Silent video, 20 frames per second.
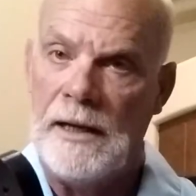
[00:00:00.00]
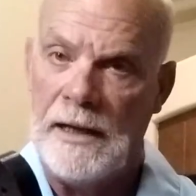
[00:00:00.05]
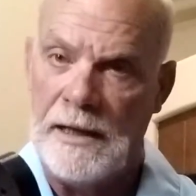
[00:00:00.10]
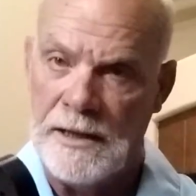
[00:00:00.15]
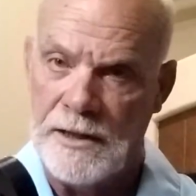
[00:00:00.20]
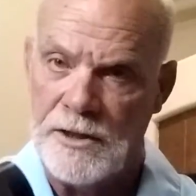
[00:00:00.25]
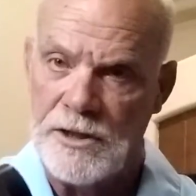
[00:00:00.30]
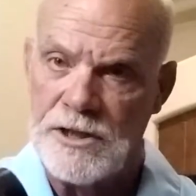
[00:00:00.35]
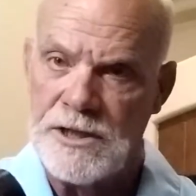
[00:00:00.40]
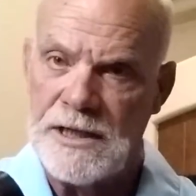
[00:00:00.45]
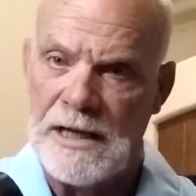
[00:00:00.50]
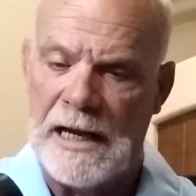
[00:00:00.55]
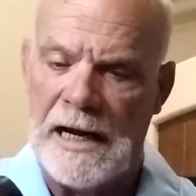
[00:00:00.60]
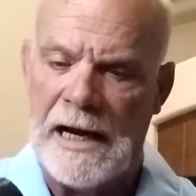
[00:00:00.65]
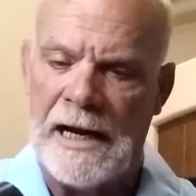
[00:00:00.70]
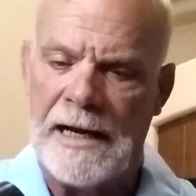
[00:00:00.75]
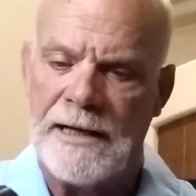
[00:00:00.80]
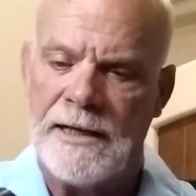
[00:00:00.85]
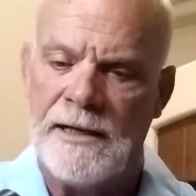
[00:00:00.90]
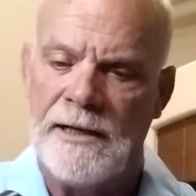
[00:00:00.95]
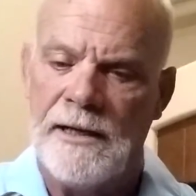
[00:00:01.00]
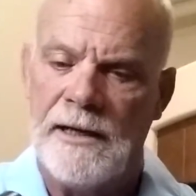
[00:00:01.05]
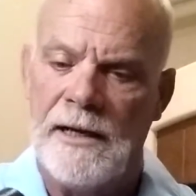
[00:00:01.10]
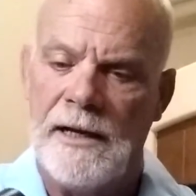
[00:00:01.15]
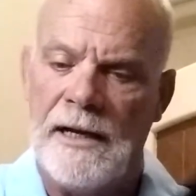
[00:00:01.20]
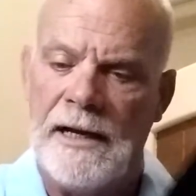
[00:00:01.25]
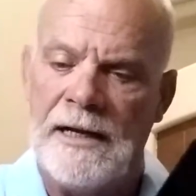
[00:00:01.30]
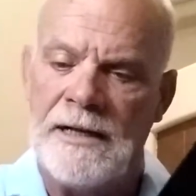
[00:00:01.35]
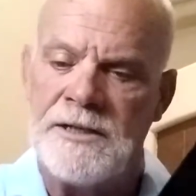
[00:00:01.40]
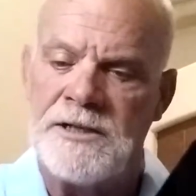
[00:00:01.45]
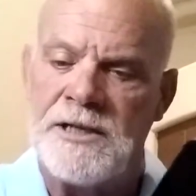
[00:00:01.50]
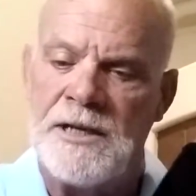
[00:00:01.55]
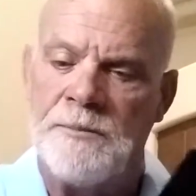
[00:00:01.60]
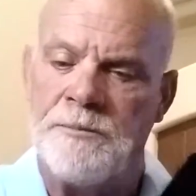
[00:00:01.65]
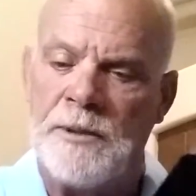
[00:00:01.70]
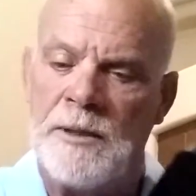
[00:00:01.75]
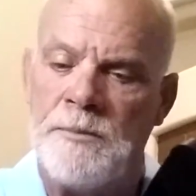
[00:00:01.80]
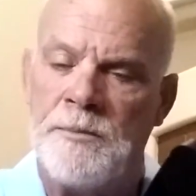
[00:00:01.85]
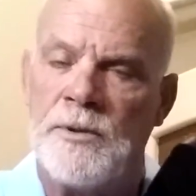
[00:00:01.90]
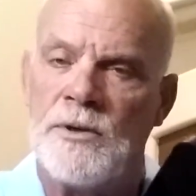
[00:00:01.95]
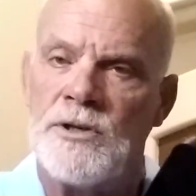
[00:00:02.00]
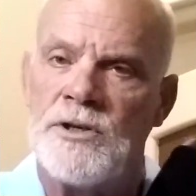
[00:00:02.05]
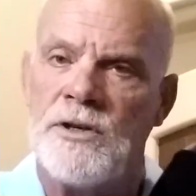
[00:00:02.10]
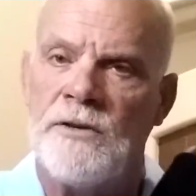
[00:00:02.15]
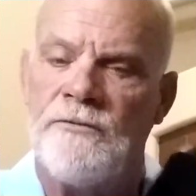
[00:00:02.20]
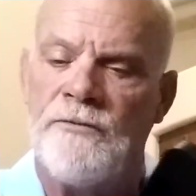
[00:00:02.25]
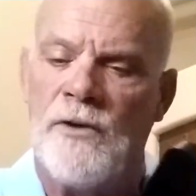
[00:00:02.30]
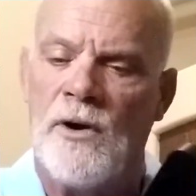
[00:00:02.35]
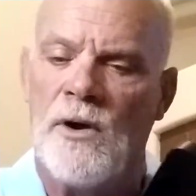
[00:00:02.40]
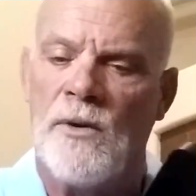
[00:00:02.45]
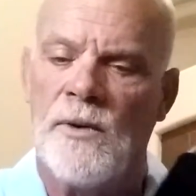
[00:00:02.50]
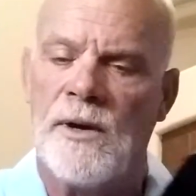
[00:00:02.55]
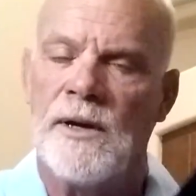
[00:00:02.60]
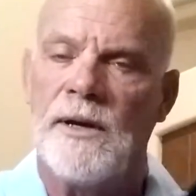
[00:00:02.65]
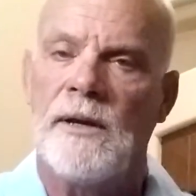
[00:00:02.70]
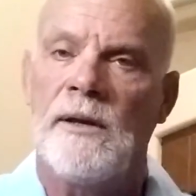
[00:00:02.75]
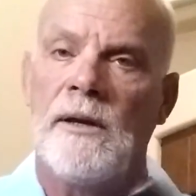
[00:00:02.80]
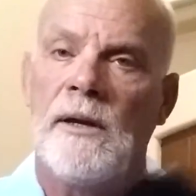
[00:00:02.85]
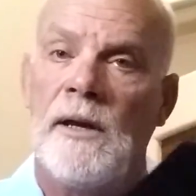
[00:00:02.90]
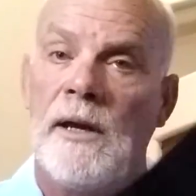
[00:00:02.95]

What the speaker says: into the slot and simply push it forward.